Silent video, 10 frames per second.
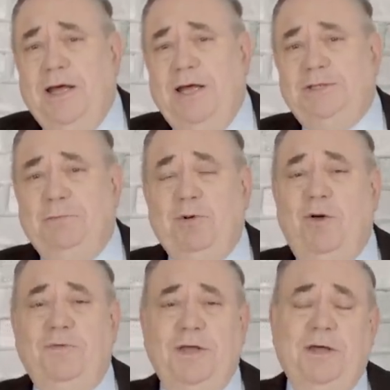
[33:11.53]
And she
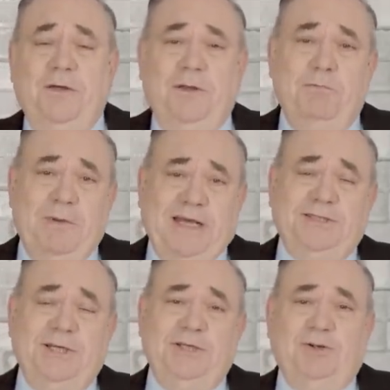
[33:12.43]
brought the
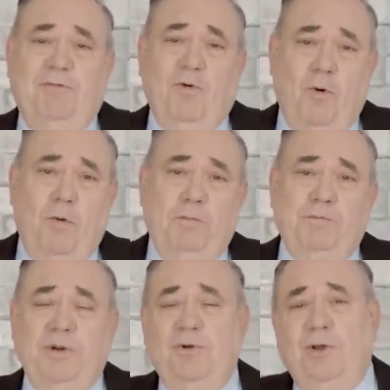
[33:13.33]
message of
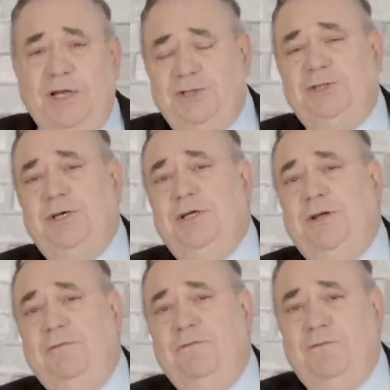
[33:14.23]
hope and
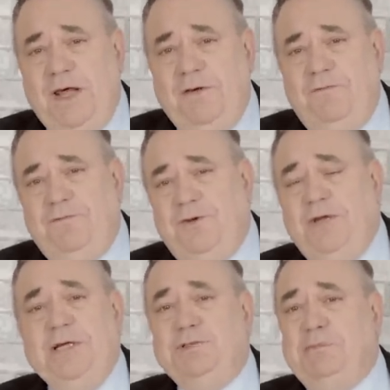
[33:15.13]
religion and faith to these